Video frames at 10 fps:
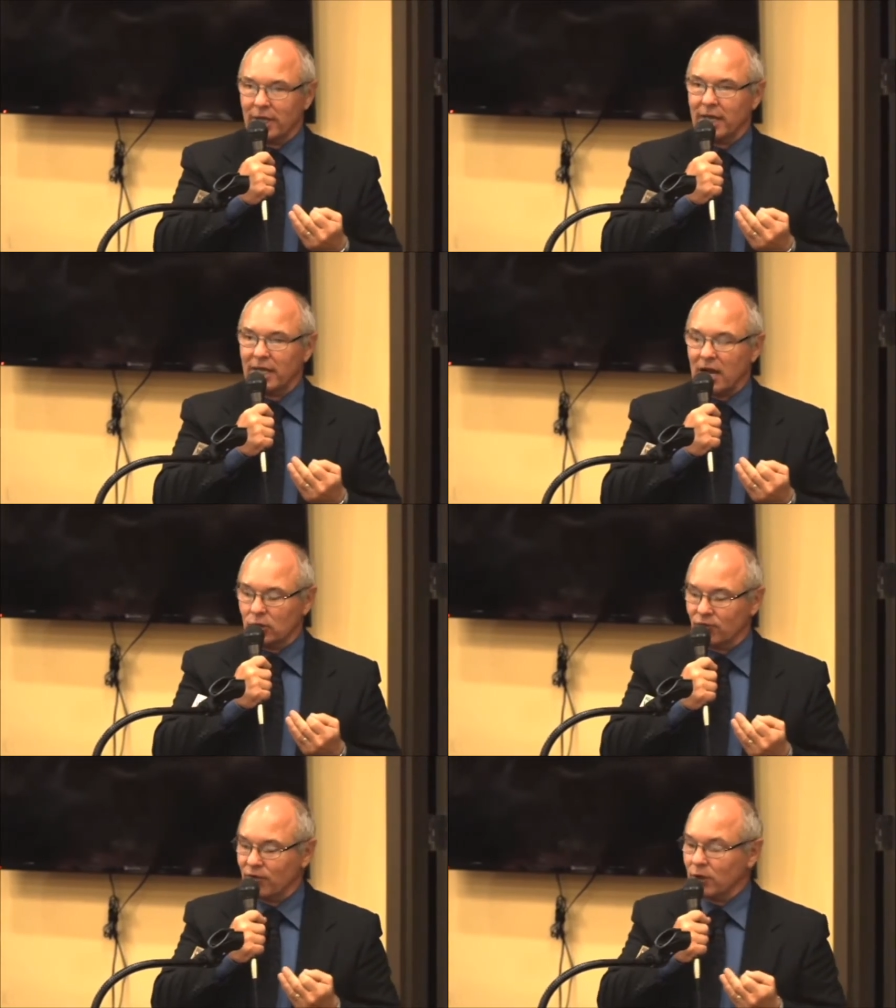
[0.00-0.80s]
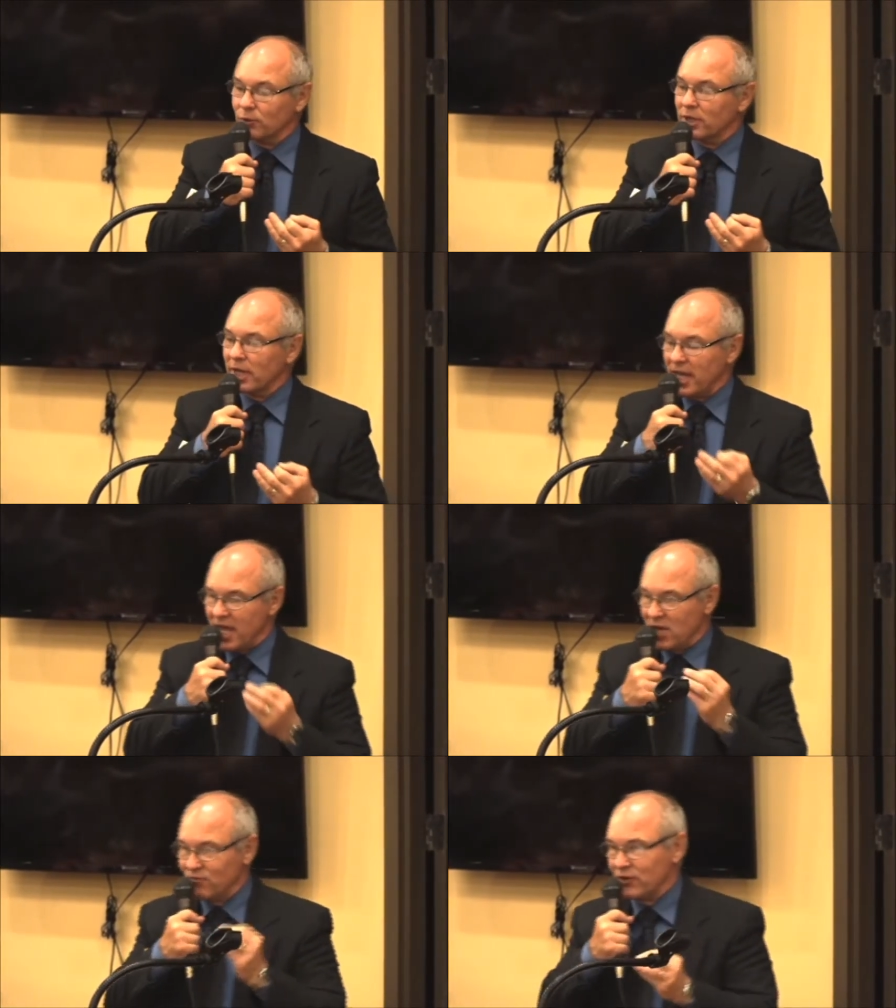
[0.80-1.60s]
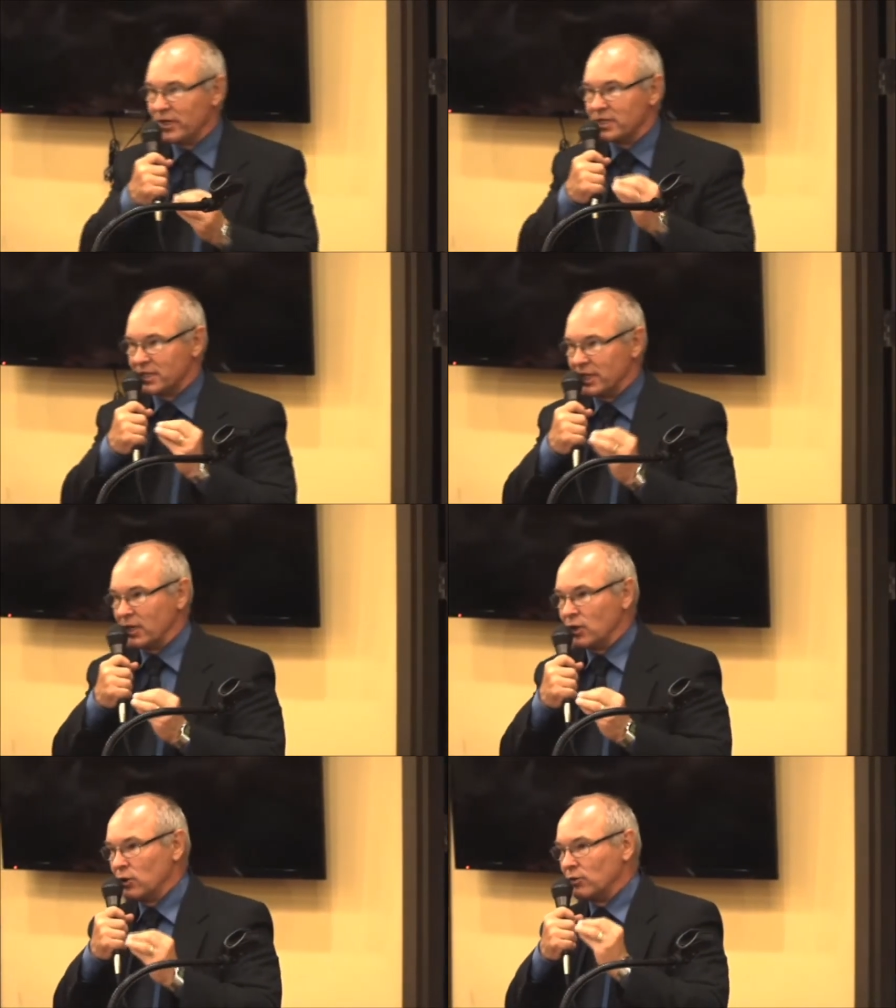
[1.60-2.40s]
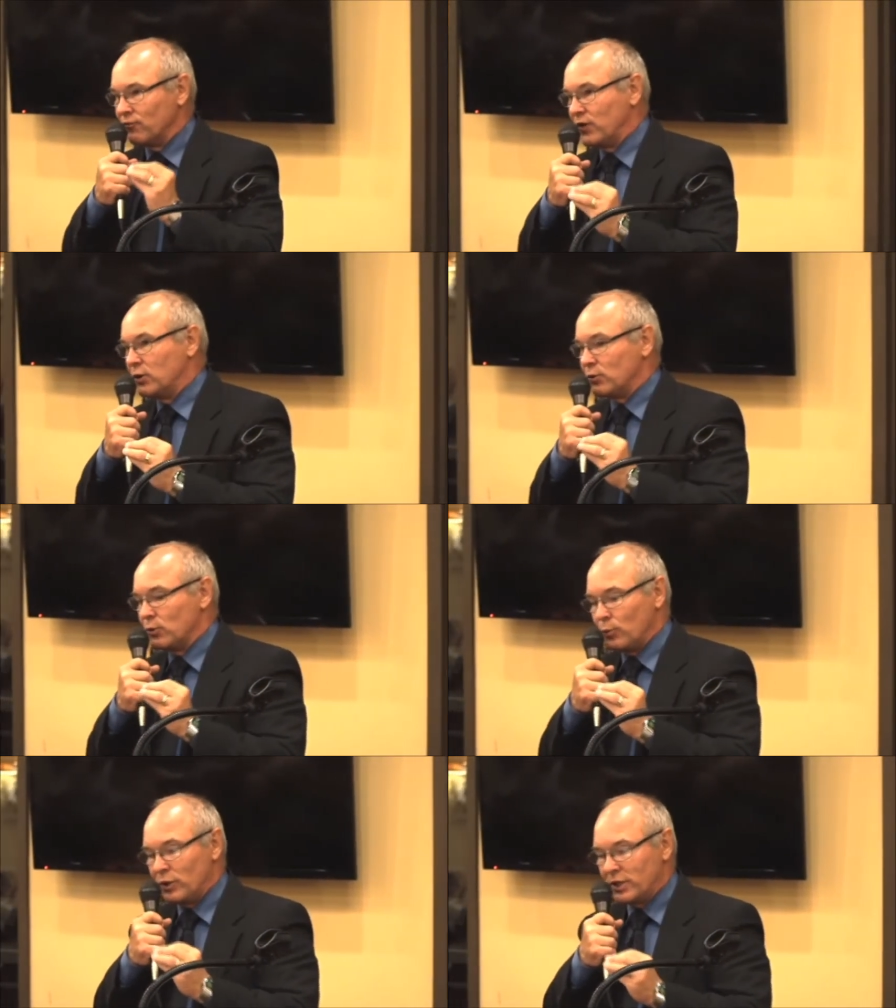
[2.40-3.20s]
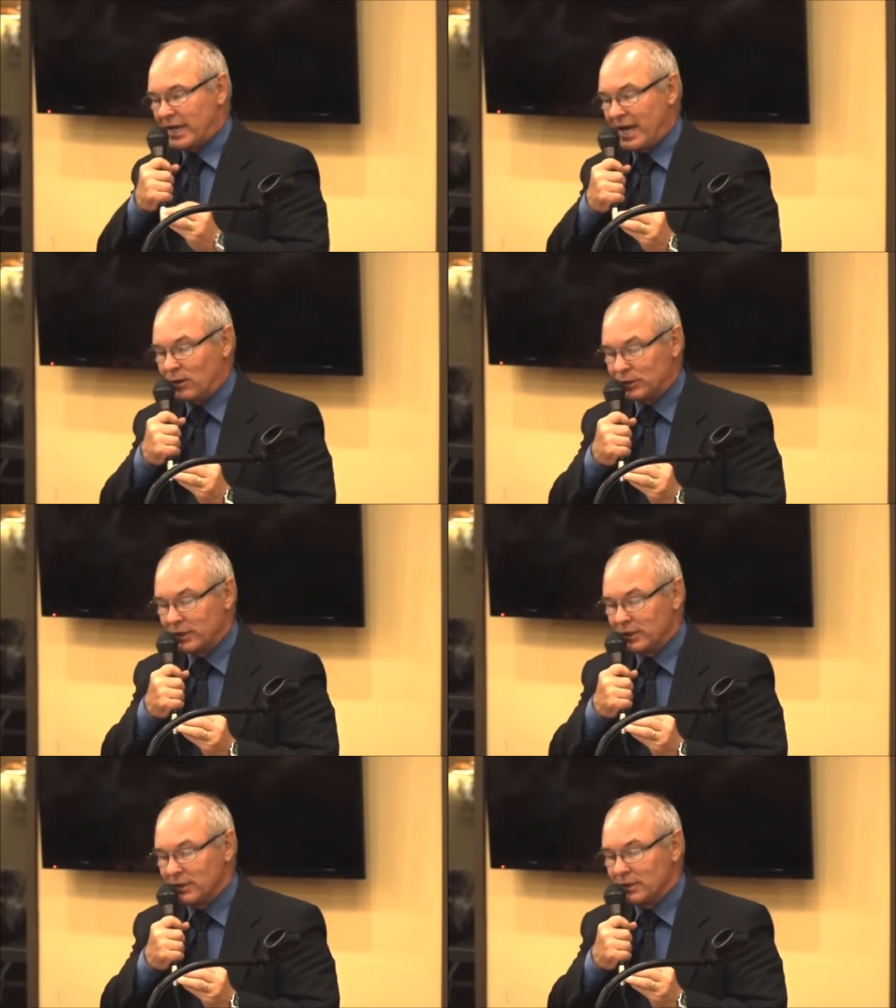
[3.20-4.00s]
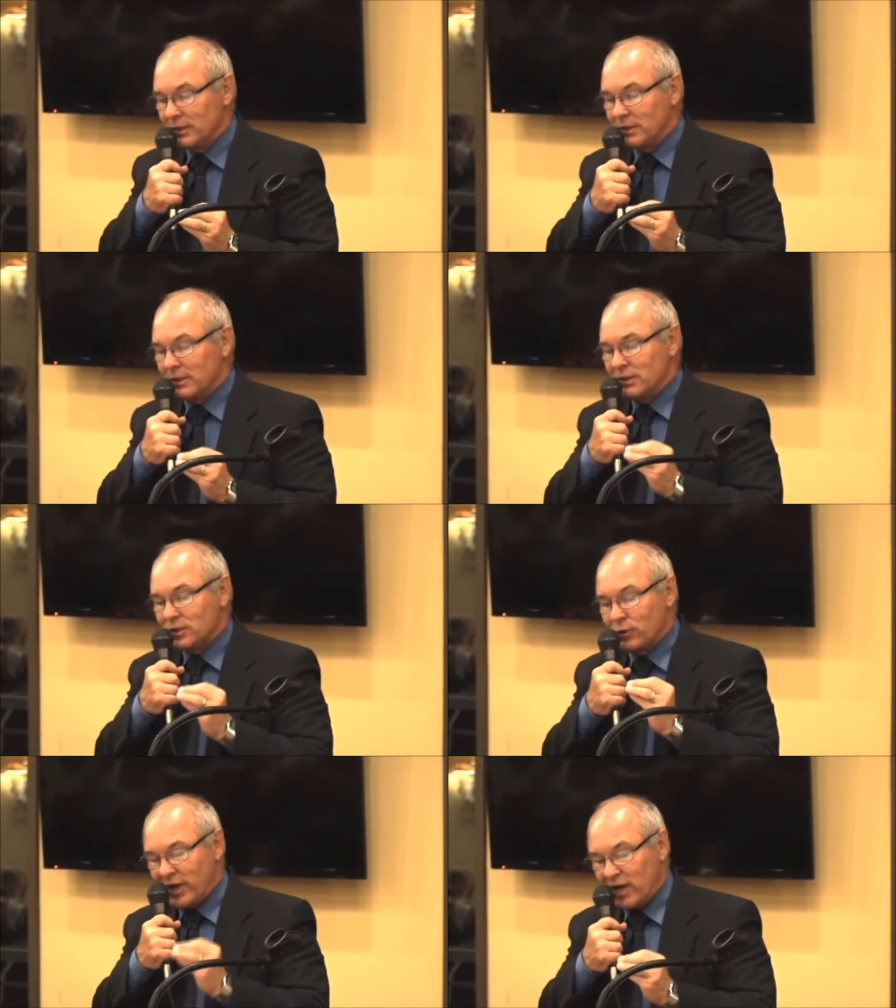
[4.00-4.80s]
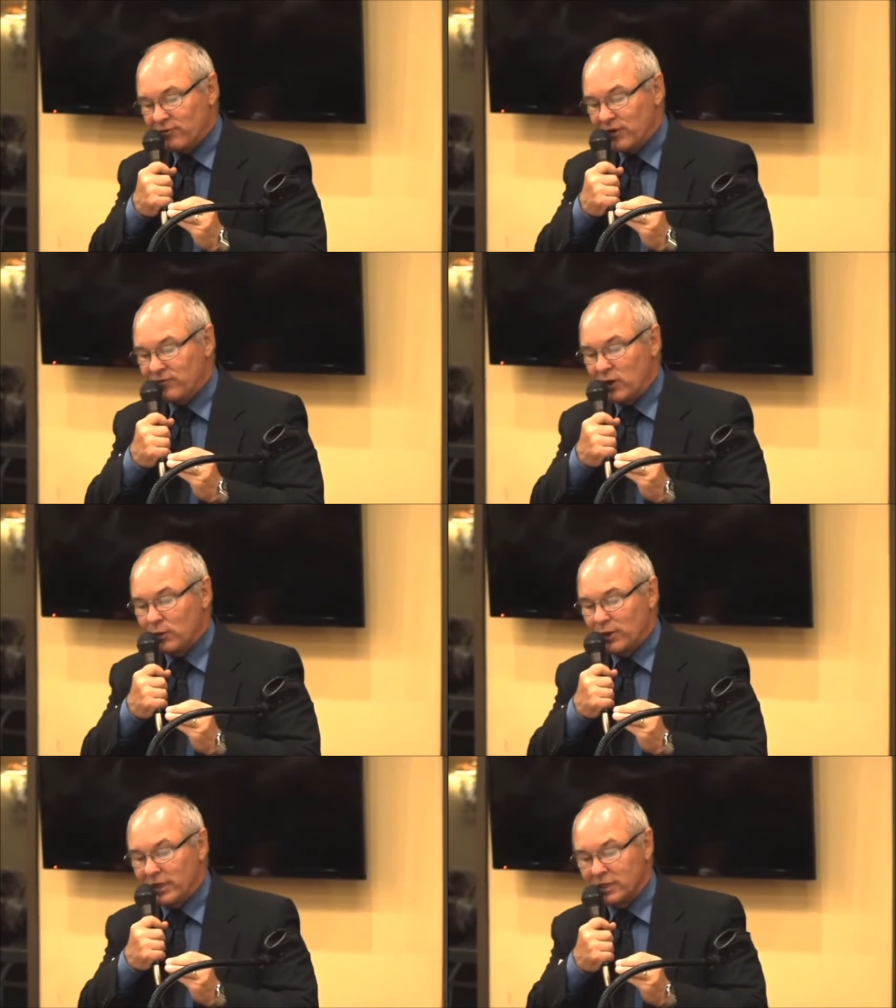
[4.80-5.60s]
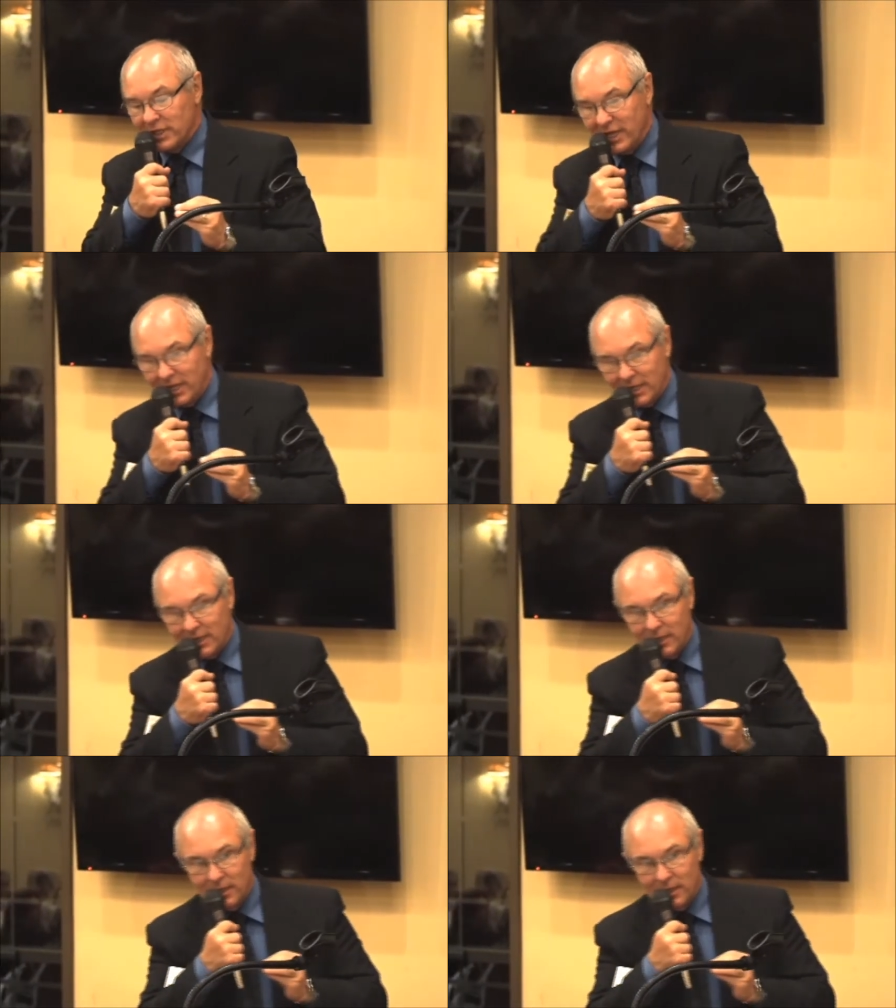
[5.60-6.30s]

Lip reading: to get out and vote. Every single vote will count. So every vote is needed.